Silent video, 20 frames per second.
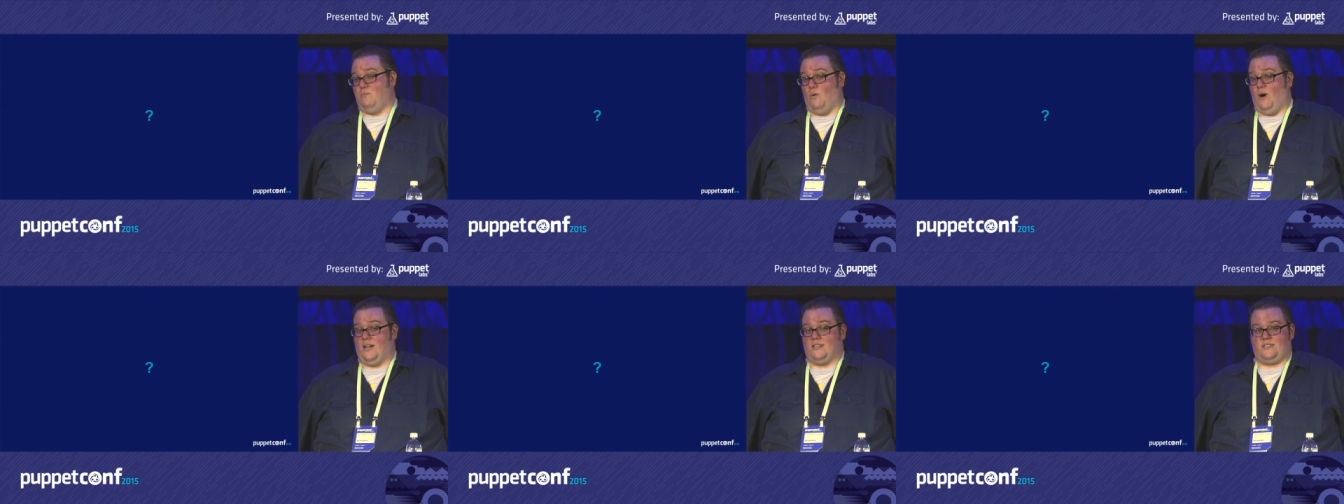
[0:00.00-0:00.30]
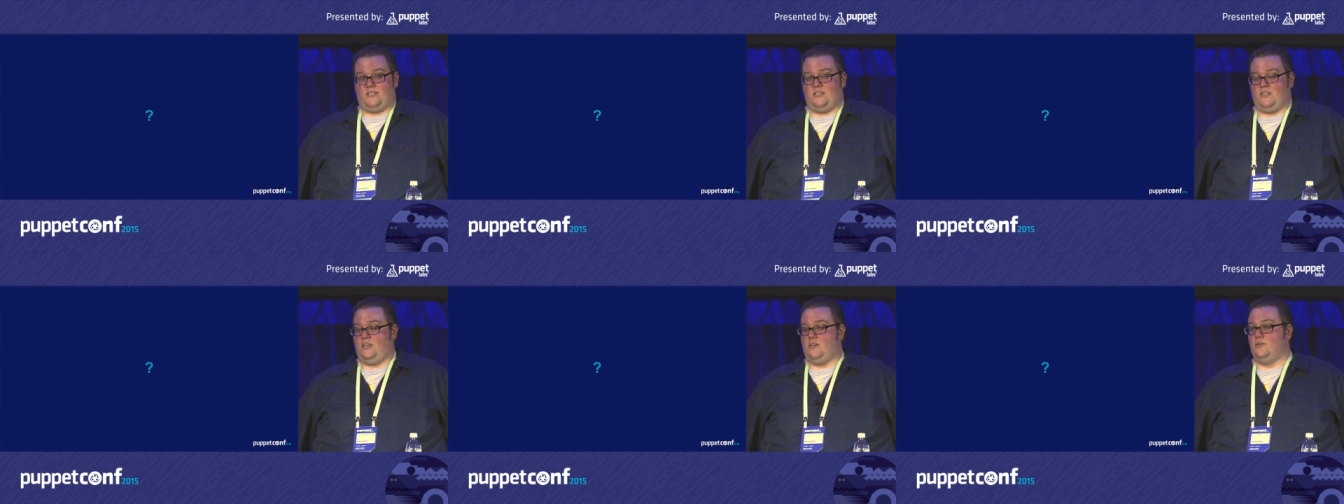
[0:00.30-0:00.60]

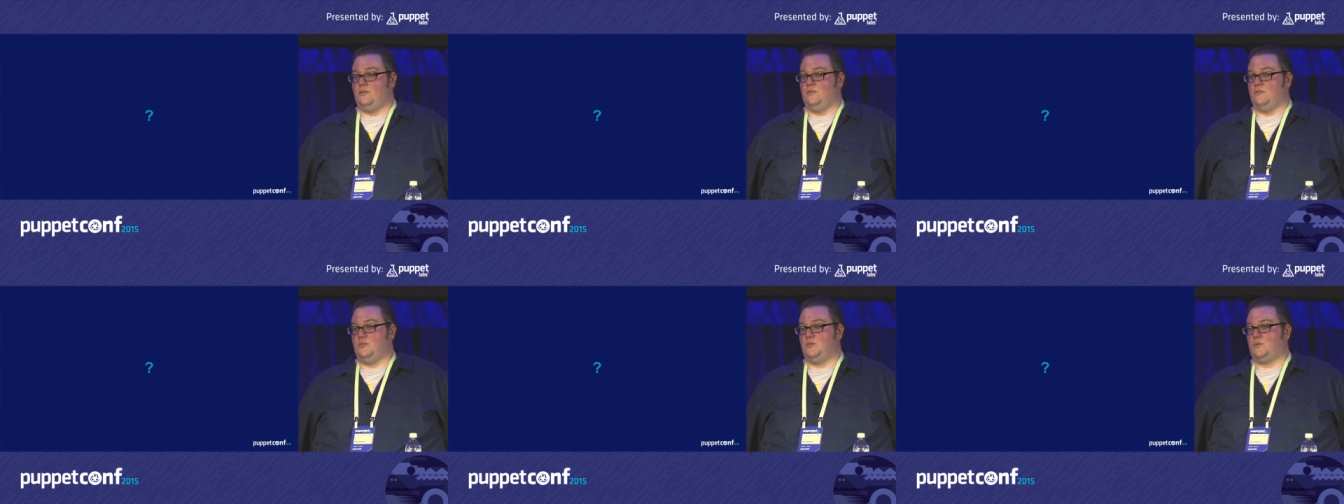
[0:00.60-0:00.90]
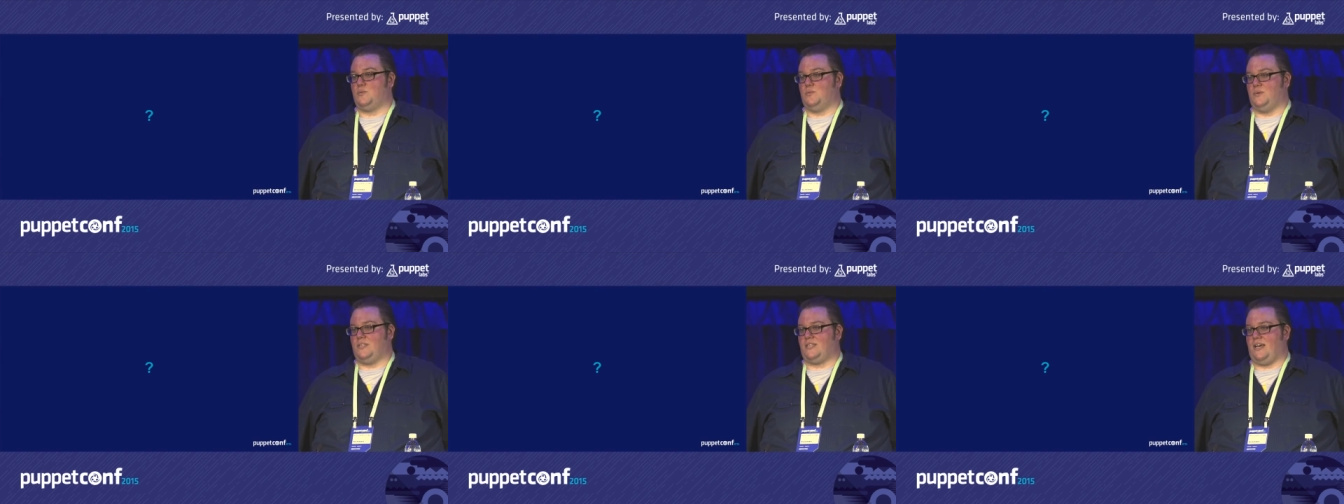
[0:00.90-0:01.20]
want to
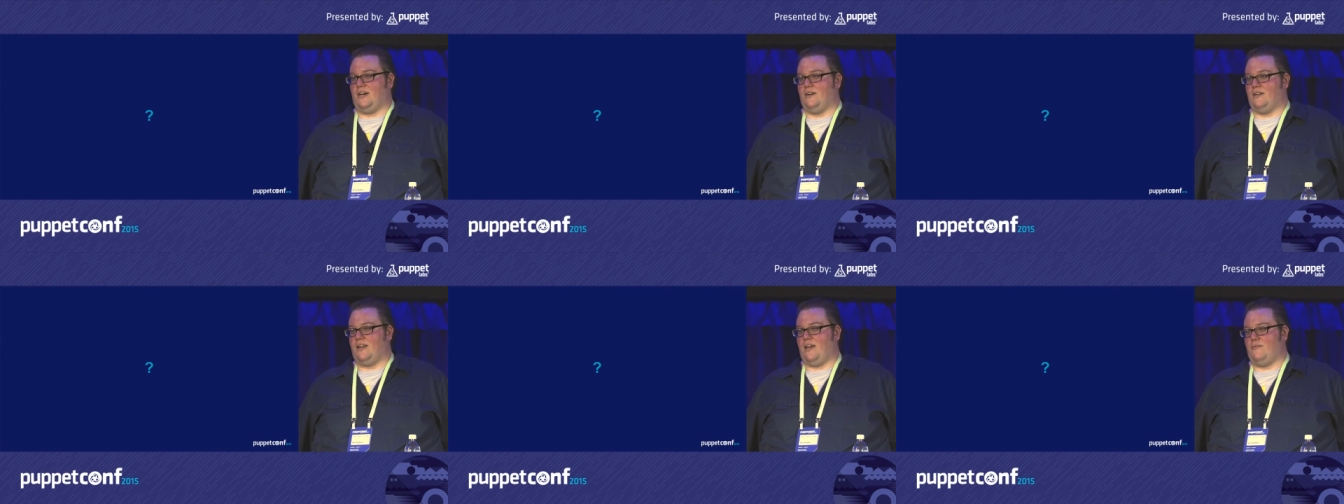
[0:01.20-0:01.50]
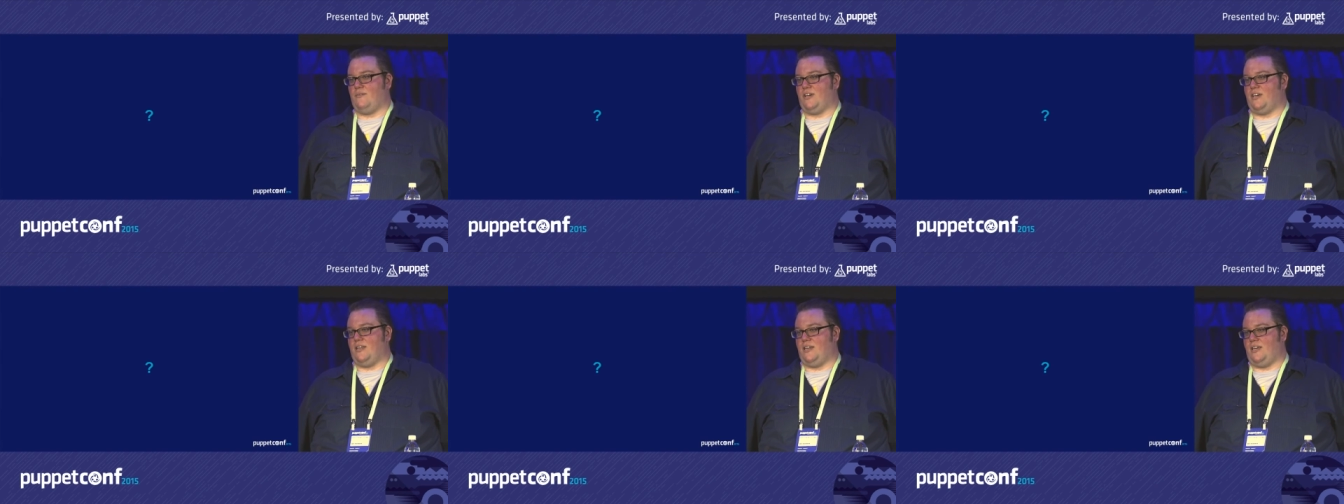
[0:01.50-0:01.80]
use without
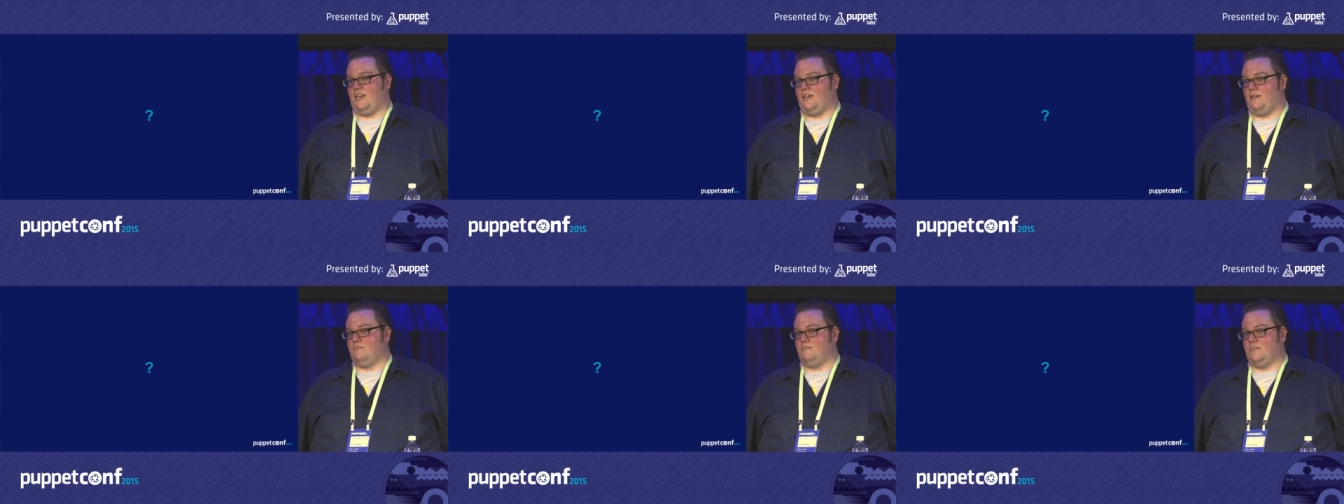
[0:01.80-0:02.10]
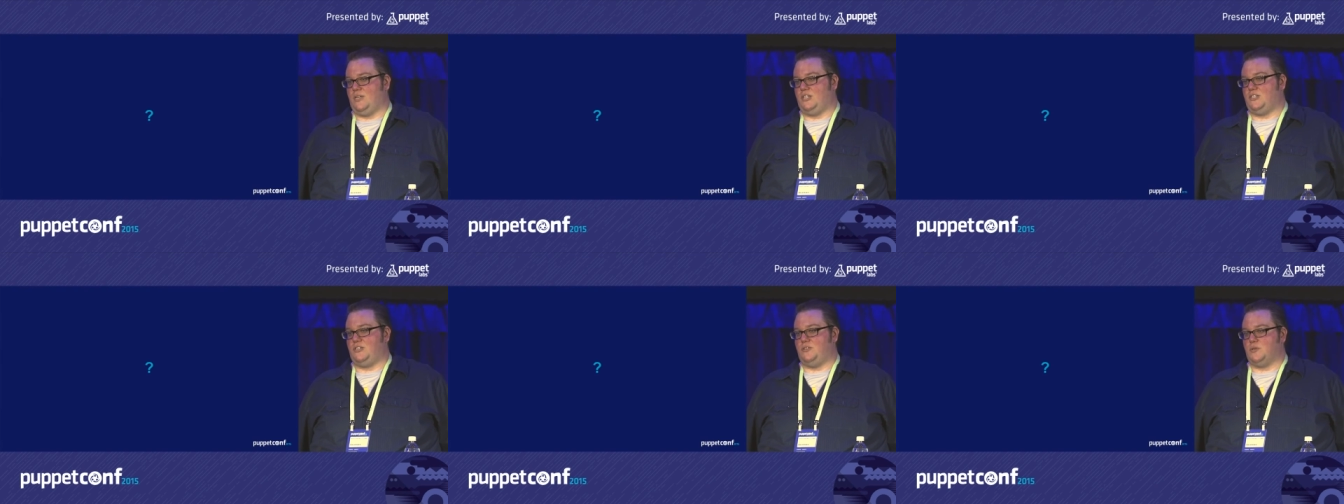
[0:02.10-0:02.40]
having any
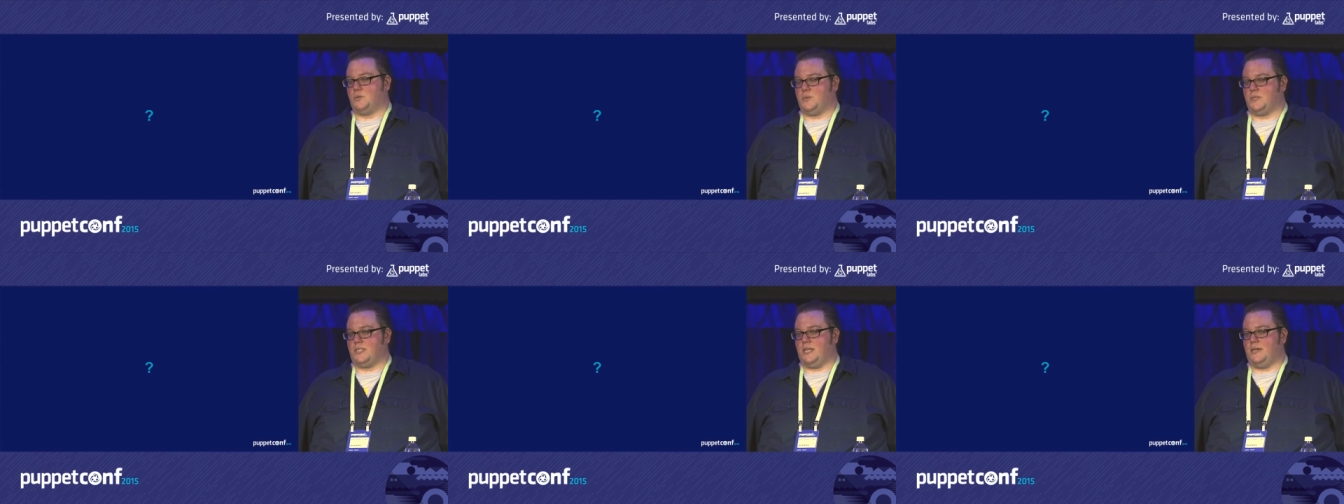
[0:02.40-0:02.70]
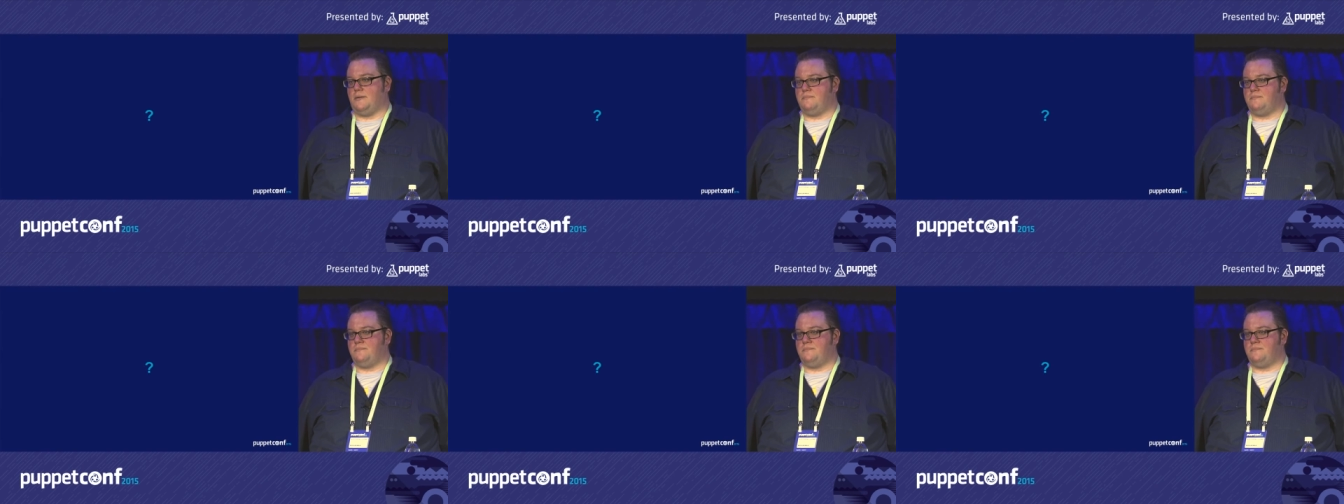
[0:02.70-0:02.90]
issues with it.